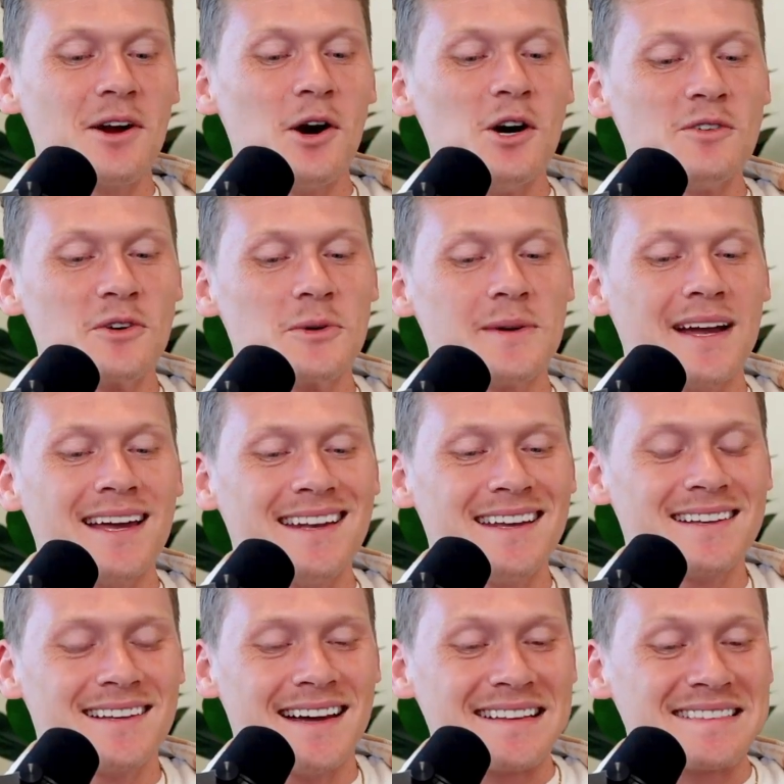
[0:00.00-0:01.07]
you're
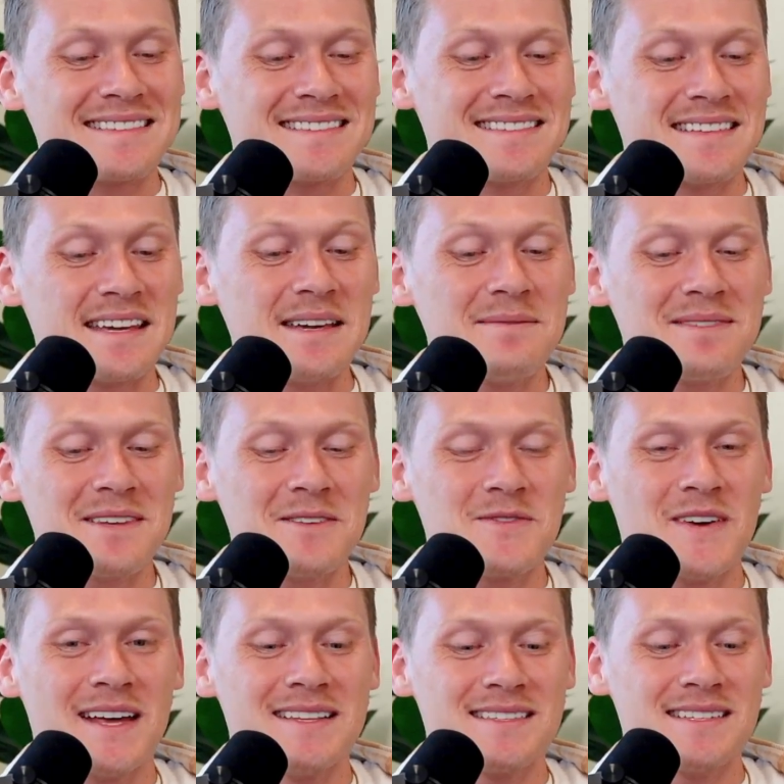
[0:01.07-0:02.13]
overrating like team
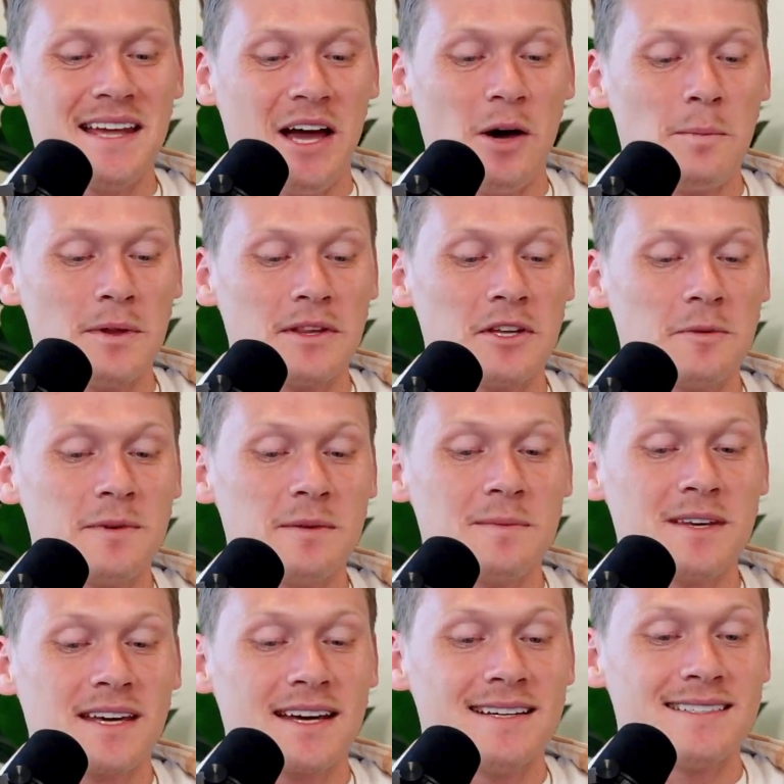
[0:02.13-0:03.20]
defense and help a little bit,
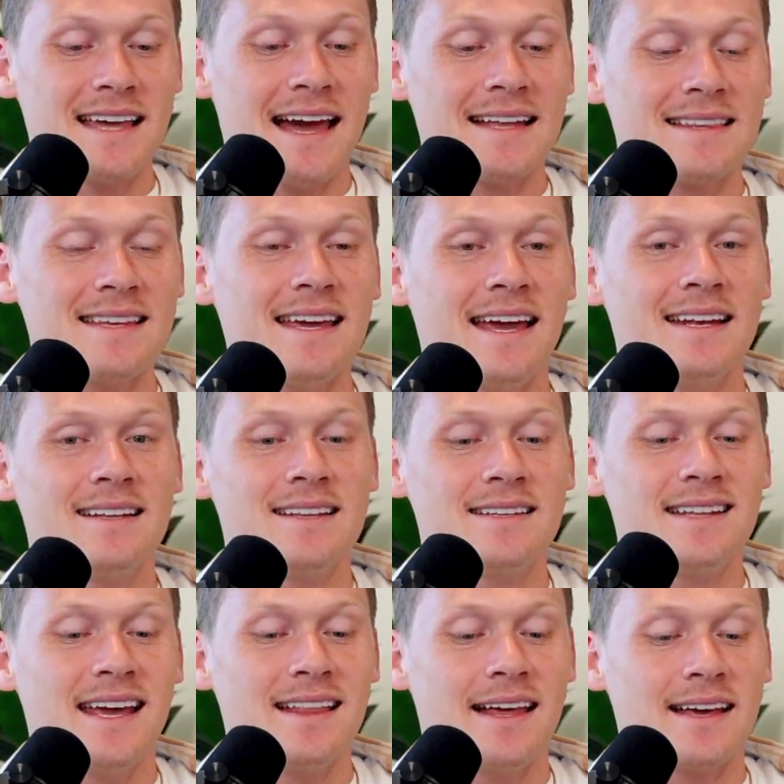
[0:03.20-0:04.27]
because at the end of the
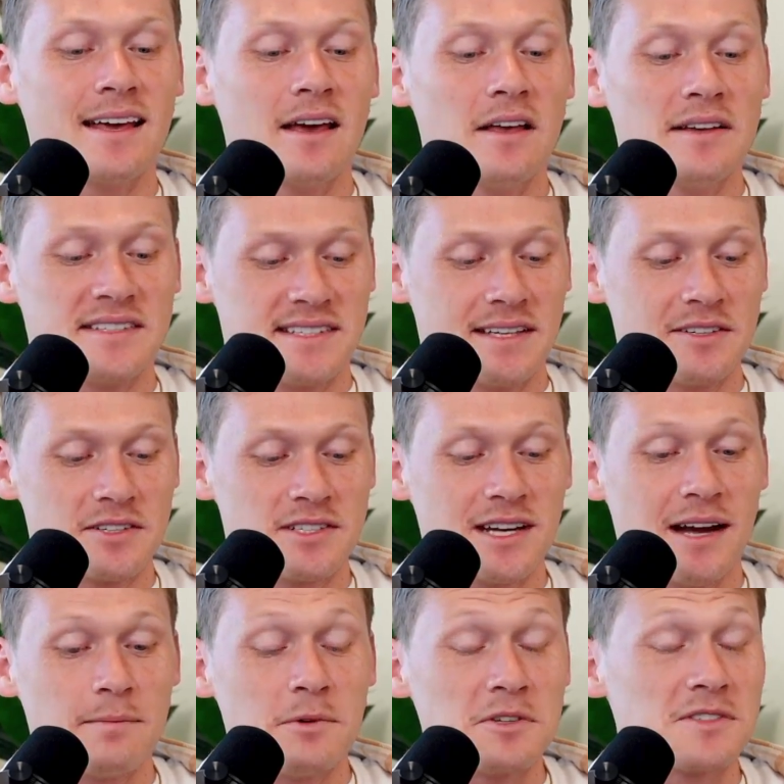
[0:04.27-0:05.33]
day, like a center's
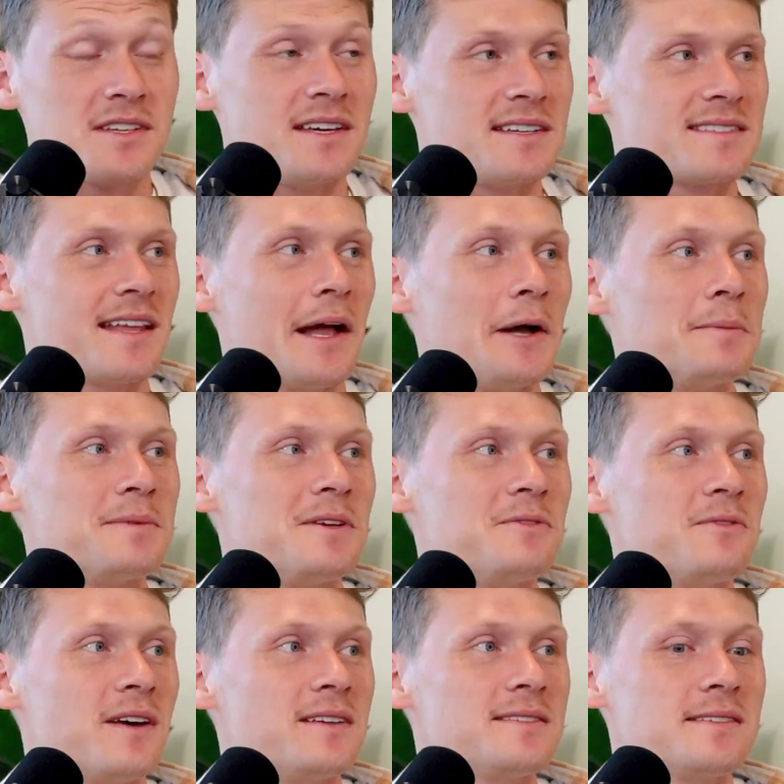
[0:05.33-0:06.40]
job mostly is the help
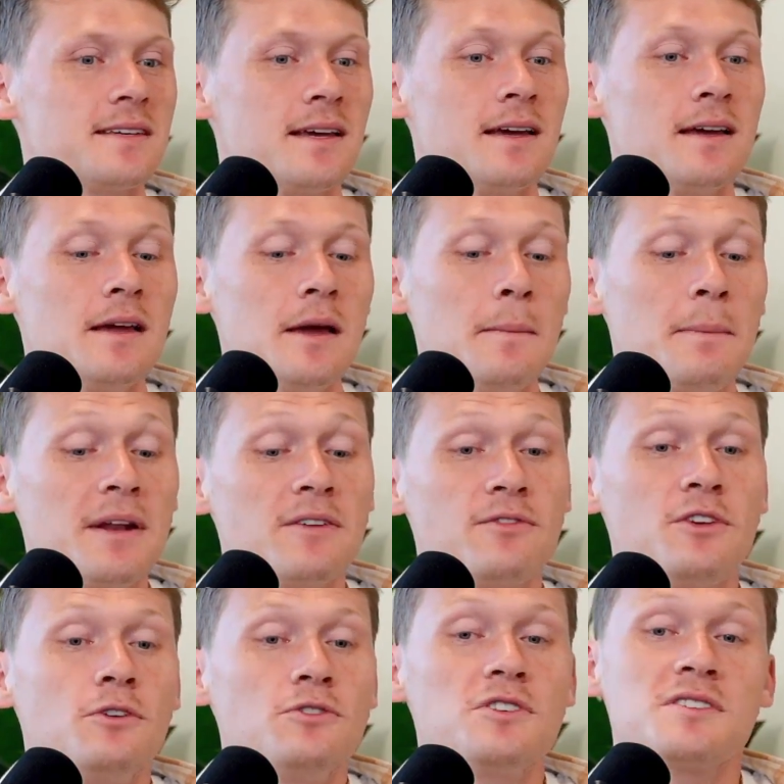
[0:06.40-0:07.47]
defense. But if
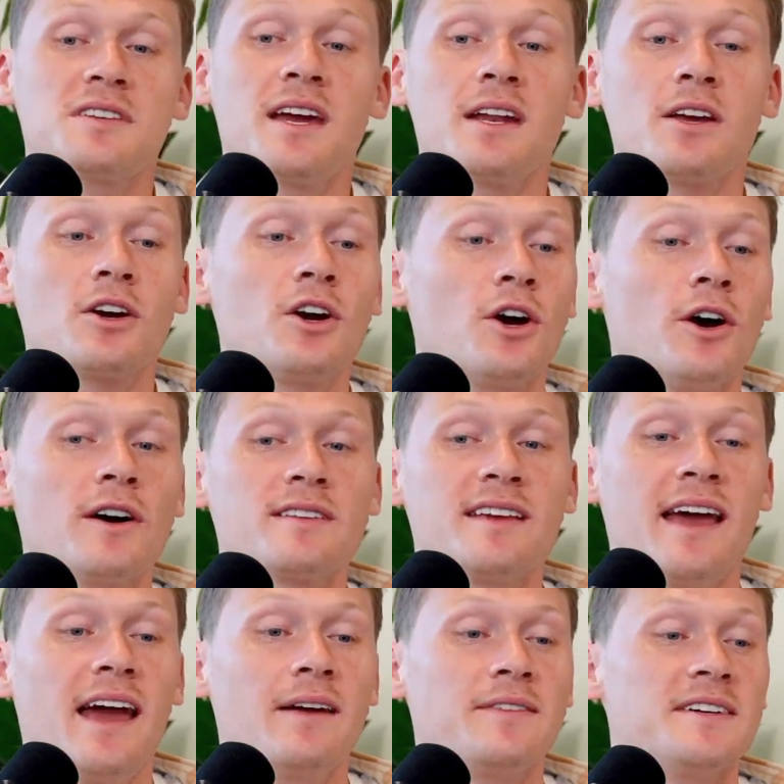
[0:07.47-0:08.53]
you're just getting cooked
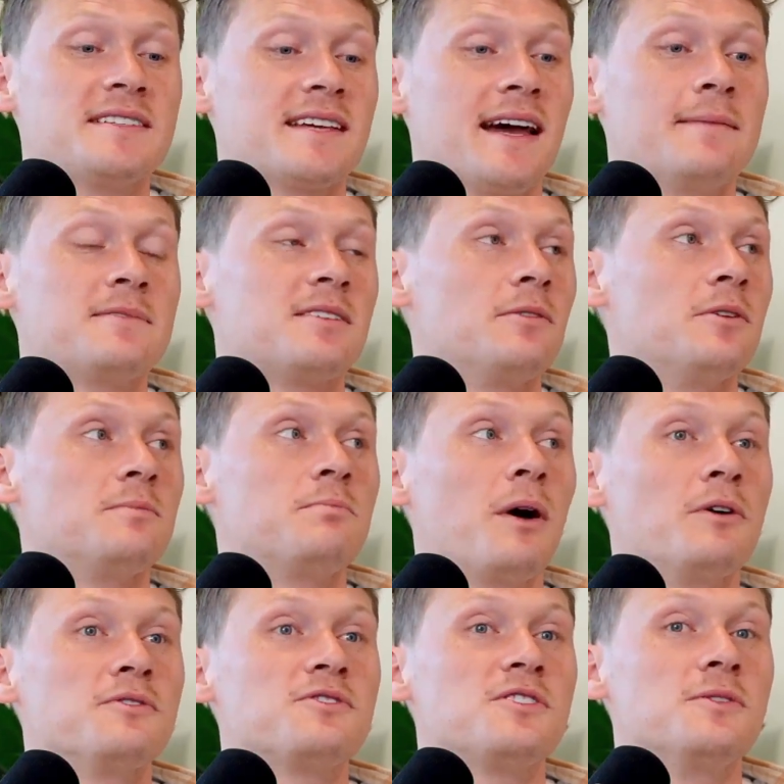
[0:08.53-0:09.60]
every time someone
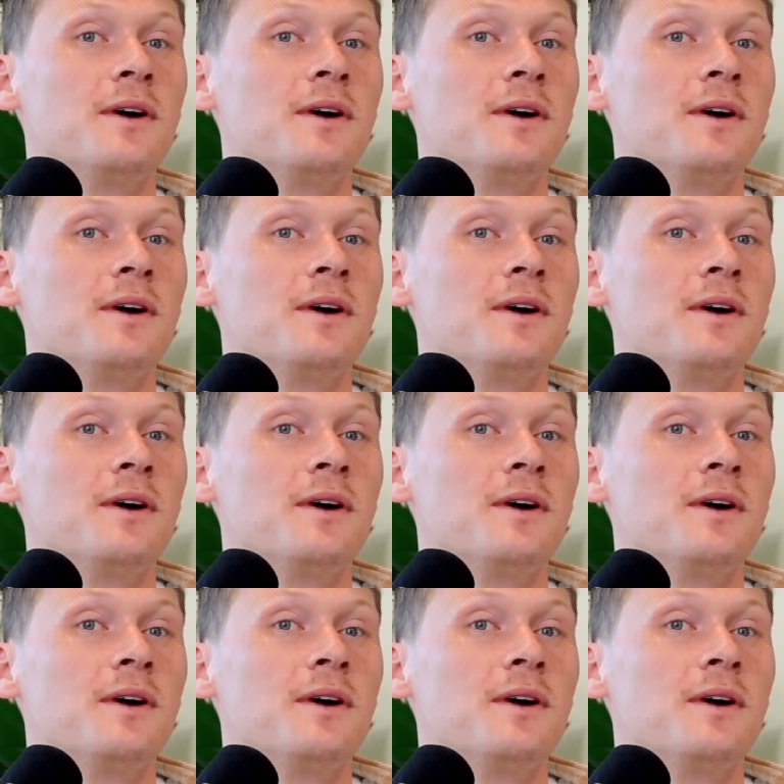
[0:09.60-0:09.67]
posts